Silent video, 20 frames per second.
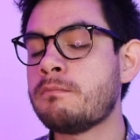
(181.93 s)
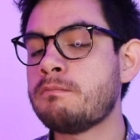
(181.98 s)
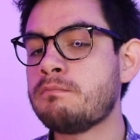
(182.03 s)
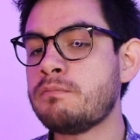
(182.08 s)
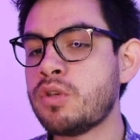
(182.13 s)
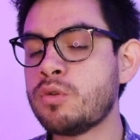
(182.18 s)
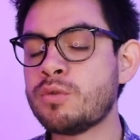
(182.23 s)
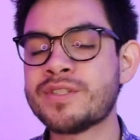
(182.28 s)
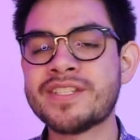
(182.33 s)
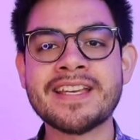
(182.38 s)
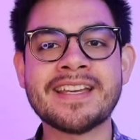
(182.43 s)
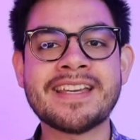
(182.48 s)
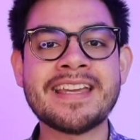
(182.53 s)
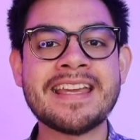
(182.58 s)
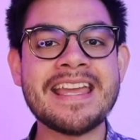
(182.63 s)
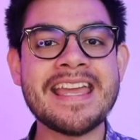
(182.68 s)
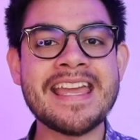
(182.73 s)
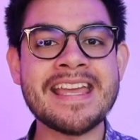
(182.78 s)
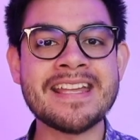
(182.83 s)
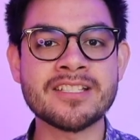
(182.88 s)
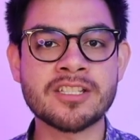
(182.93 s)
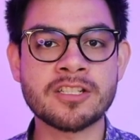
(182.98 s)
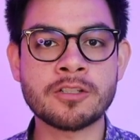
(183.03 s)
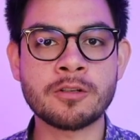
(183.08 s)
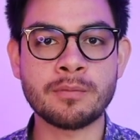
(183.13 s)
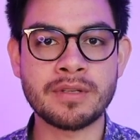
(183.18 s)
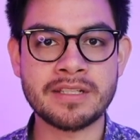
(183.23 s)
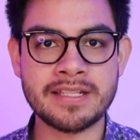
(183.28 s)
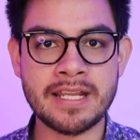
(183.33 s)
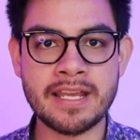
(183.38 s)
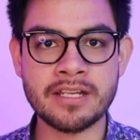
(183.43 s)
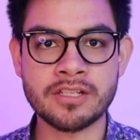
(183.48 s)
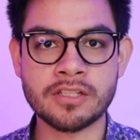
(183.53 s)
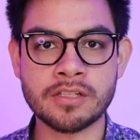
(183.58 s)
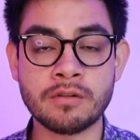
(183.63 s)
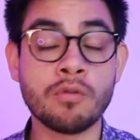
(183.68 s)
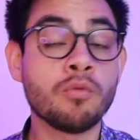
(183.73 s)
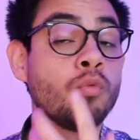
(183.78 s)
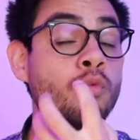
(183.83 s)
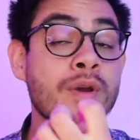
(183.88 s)
music
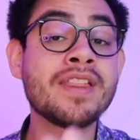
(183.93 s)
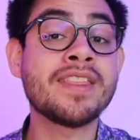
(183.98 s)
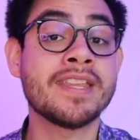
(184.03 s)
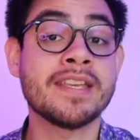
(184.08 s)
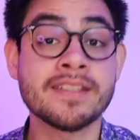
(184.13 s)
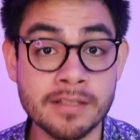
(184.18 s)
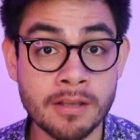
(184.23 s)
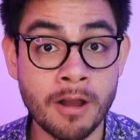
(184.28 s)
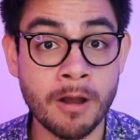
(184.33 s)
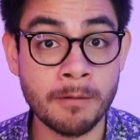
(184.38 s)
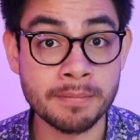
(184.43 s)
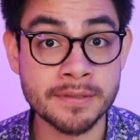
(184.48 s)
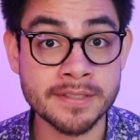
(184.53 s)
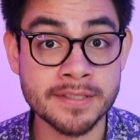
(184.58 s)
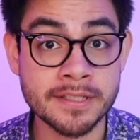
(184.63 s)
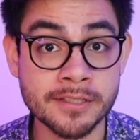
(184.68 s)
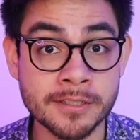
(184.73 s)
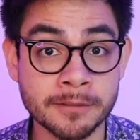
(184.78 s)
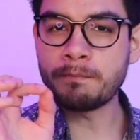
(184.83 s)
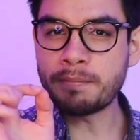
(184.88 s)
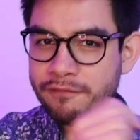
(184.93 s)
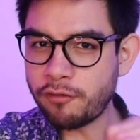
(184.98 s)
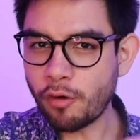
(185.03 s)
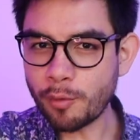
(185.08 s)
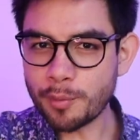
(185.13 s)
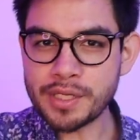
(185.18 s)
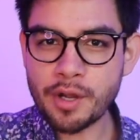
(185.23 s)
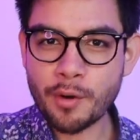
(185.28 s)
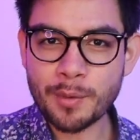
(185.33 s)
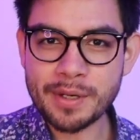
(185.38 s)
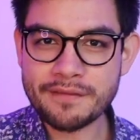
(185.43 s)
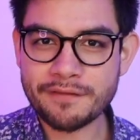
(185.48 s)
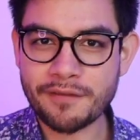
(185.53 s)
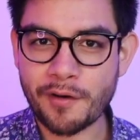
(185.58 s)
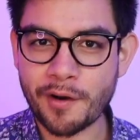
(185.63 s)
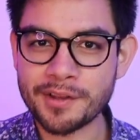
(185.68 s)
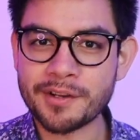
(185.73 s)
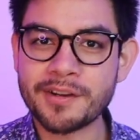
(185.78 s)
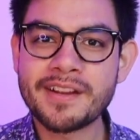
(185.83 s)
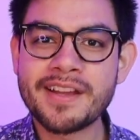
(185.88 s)
instrumentation with his composition. Before we go any
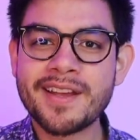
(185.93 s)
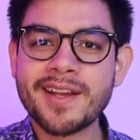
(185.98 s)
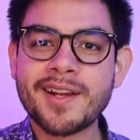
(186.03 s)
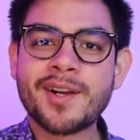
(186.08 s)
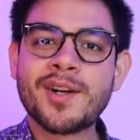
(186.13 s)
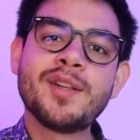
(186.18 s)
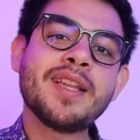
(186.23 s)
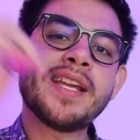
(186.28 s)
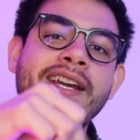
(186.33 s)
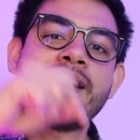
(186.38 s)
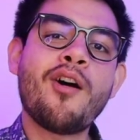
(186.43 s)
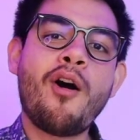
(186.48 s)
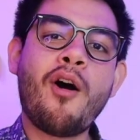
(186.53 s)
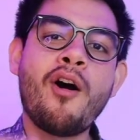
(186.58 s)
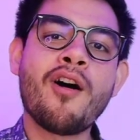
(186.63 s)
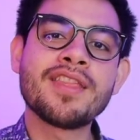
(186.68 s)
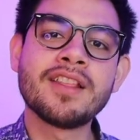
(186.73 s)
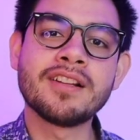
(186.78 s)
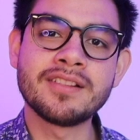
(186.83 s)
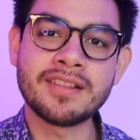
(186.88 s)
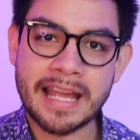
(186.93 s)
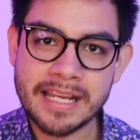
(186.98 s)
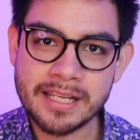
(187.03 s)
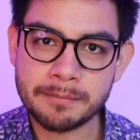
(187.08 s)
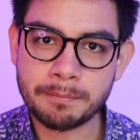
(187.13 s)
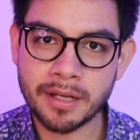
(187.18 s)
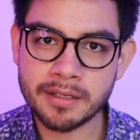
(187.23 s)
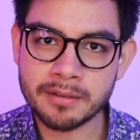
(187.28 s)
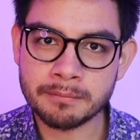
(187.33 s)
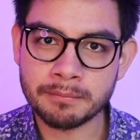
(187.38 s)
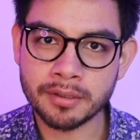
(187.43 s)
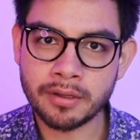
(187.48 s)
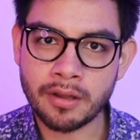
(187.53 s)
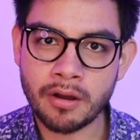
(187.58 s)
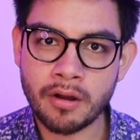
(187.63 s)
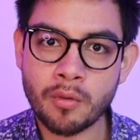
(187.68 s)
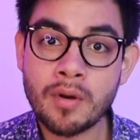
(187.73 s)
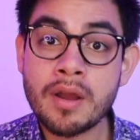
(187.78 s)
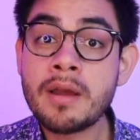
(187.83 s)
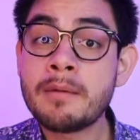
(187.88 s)
farther, click on the like button
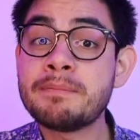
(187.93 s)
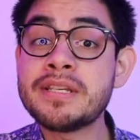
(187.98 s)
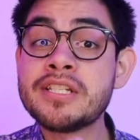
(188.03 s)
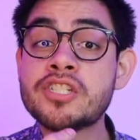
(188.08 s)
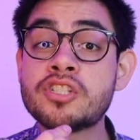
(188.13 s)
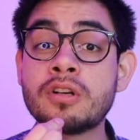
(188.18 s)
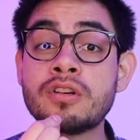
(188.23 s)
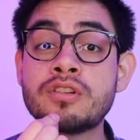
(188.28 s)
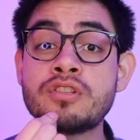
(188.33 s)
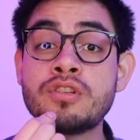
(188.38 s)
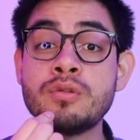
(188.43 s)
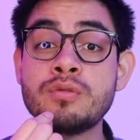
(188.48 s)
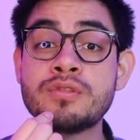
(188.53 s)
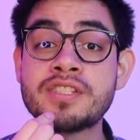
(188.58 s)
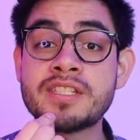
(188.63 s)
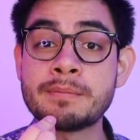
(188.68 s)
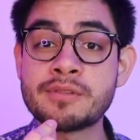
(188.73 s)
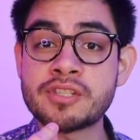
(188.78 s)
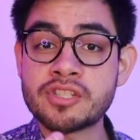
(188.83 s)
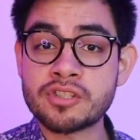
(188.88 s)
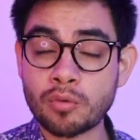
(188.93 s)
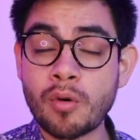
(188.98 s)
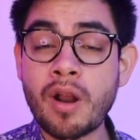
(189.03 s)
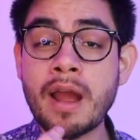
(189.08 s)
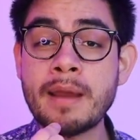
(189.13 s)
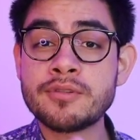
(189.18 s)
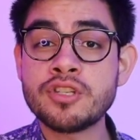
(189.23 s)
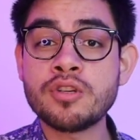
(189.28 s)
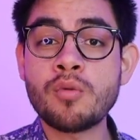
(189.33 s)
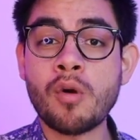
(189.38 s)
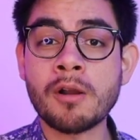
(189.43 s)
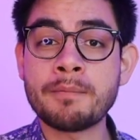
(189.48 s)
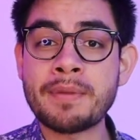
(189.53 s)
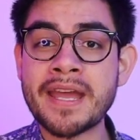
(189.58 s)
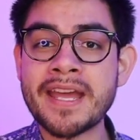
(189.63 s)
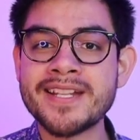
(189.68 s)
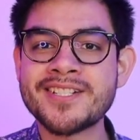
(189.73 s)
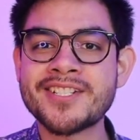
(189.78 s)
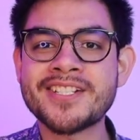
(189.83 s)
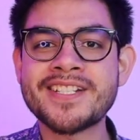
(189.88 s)
below. Be sure to subscribe to our
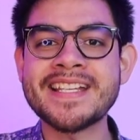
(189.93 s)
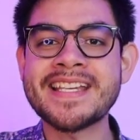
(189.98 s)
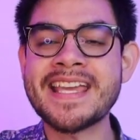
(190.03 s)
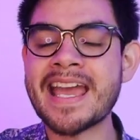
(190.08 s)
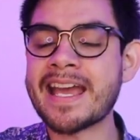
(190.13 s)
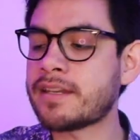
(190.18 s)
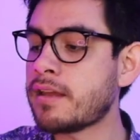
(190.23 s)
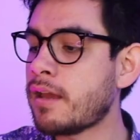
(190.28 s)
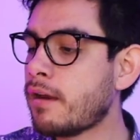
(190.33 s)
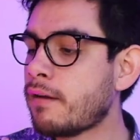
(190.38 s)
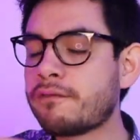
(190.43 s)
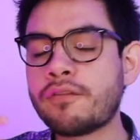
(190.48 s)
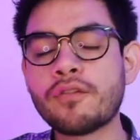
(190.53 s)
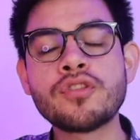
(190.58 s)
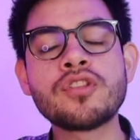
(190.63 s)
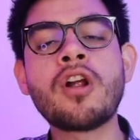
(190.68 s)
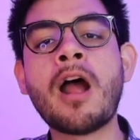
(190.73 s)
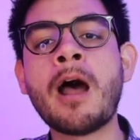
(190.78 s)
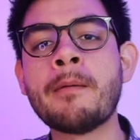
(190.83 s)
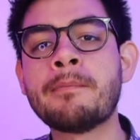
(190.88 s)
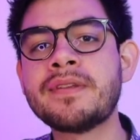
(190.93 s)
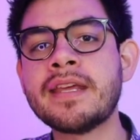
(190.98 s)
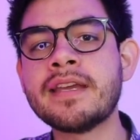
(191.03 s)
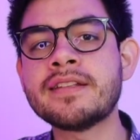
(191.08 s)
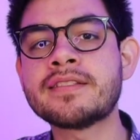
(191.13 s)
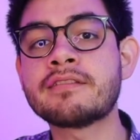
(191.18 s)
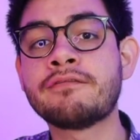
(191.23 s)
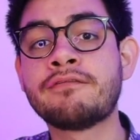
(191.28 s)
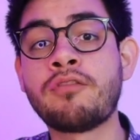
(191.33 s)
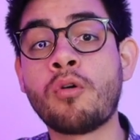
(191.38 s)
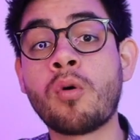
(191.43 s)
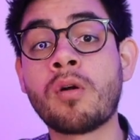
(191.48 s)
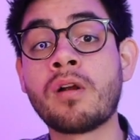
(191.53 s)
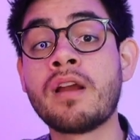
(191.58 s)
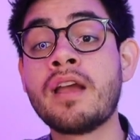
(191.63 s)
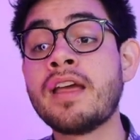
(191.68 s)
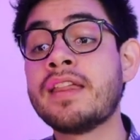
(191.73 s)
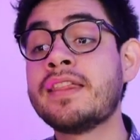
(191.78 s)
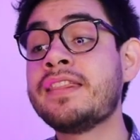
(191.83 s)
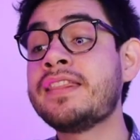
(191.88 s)
page to get further updates for
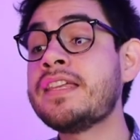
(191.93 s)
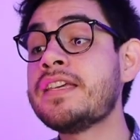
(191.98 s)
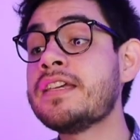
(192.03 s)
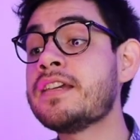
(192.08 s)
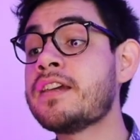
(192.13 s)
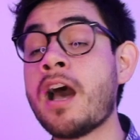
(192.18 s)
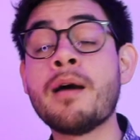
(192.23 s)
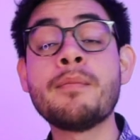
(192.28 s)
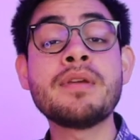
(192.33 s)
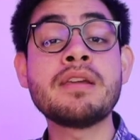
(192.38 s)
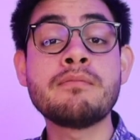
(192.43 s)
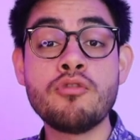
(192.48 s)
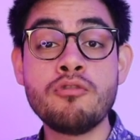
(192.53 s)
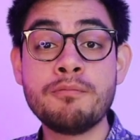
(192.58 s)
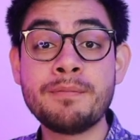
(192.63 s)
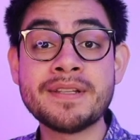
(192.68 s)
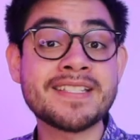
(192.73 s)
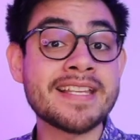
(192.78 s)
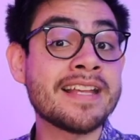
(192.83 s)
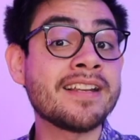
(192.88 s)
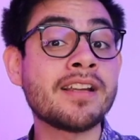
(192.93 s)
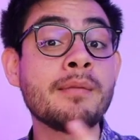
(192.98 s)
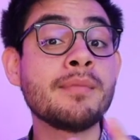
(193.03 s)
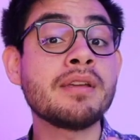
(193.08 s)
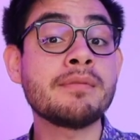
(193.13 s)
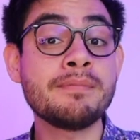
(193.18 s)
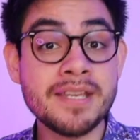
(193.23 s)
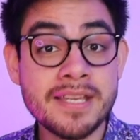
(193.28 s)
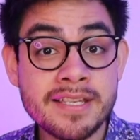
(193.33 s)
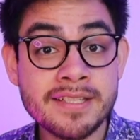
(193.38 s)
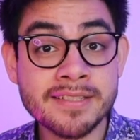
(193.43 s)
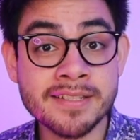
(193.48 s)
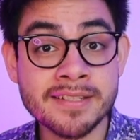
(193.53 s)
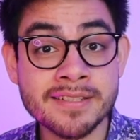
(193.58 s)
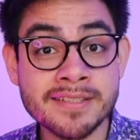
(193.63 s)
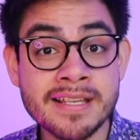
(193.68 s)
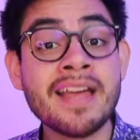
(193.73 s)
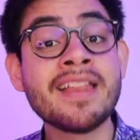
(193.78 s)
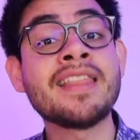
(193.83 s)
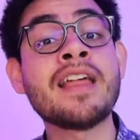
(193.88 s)
the coming movements and coming
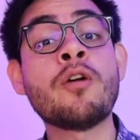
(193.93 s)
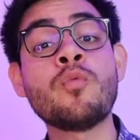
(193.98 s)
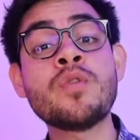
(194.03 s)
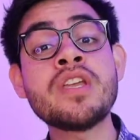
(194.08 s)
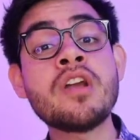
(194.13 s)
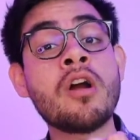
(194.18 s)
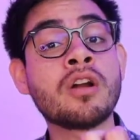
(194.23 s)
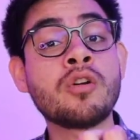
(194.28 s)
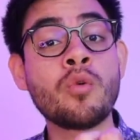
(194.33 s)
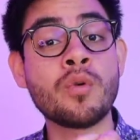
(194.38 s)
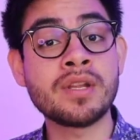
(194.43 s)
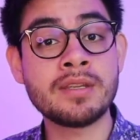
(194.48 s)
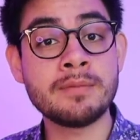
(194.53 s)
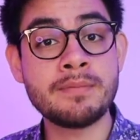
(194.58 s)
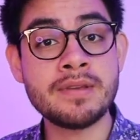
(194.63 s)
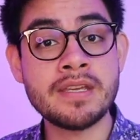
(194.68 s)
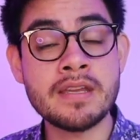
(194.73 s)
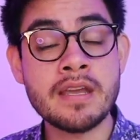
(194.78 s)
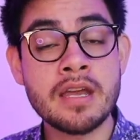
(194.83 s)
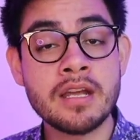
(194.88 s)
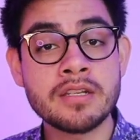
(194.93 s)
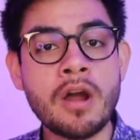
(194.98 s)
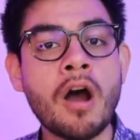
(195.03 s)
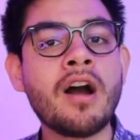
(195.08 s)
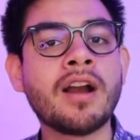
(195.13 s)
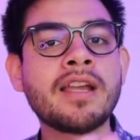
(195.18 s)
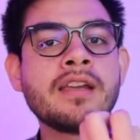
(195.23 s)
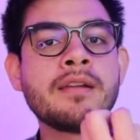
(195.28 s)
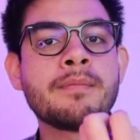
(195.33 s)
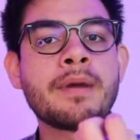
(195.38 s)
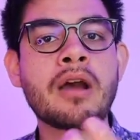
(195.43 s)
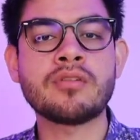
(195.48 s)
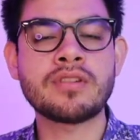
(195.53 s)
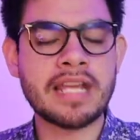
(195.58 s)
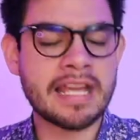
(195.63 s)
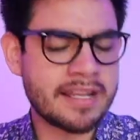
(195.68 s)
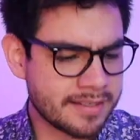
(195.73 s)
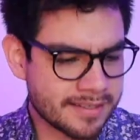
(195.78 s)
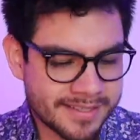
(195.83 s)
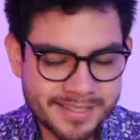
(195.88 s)
pieces that we are going to be talking about
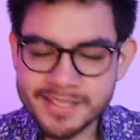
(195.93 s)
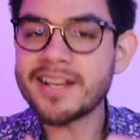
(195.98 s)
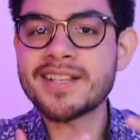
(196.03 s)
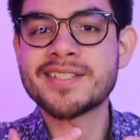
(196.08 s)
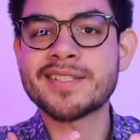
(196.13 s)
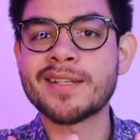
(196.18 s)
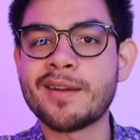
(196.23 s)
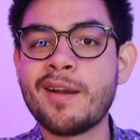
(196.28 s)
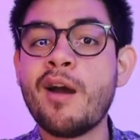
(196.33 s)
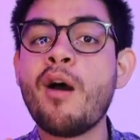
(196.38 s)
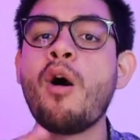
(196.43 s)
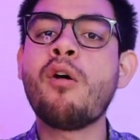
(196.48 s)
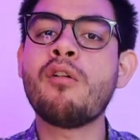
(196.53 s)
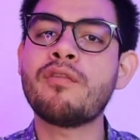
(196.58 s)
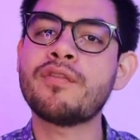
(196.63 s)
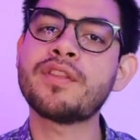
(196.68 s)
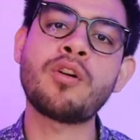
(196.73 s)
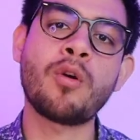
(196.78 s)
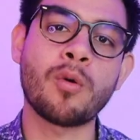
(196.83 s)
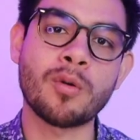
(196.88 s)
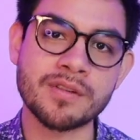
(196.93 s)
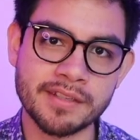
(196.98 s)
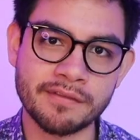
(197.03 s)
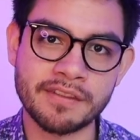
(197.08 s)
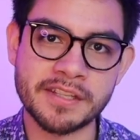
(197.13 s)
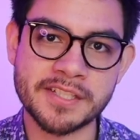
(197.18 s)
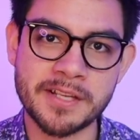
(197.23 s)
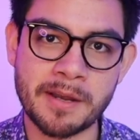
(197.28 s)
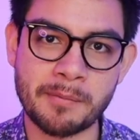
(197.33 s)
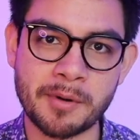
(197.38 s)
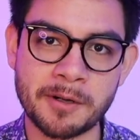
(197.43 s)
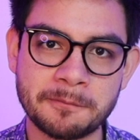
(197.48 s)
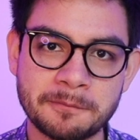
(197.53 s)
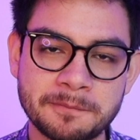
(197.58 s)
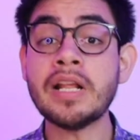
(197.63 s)
and discussing over the course of the summer.